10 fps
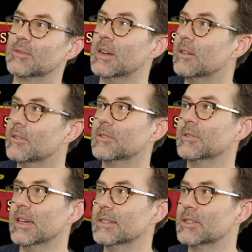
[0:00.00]
Wow,
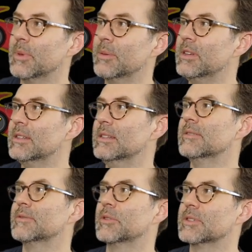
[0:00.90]
okay, so maybe I need
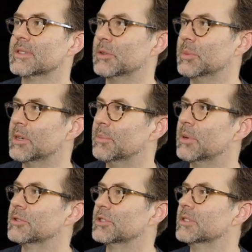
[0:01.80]
to focus a little bit on
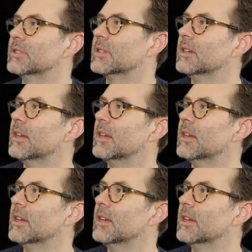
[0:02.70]
potions.